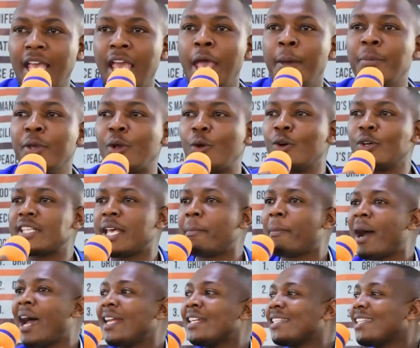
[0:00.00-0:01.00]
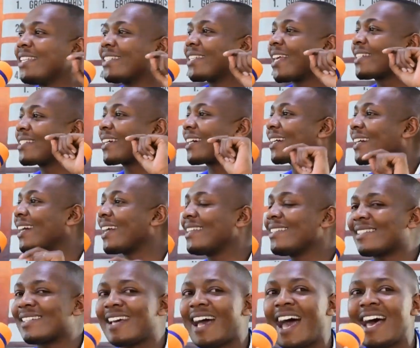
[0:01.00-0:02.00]
Because the man Jesus Christ
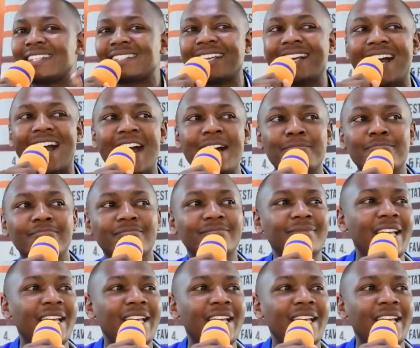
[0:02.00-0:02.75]
has come,